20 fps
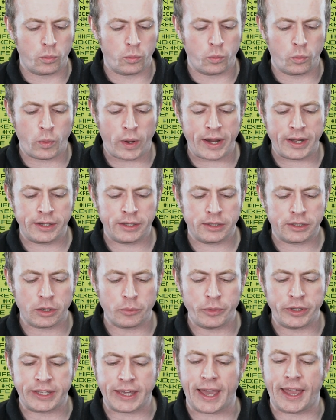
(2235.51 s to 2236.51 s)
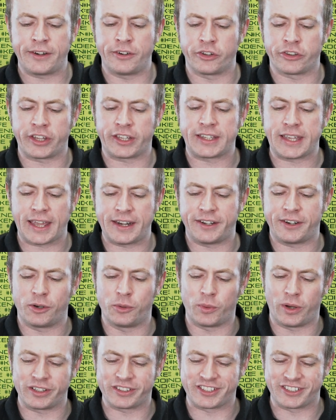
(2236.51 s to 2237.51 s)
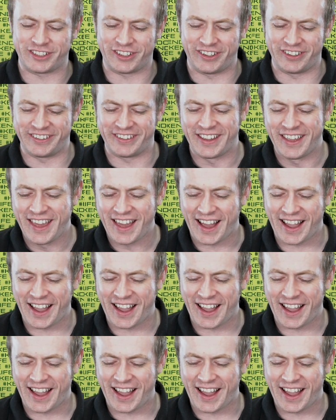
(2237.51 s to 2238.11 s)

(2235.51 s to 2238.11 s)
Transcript: when can we get another Kendo watch along?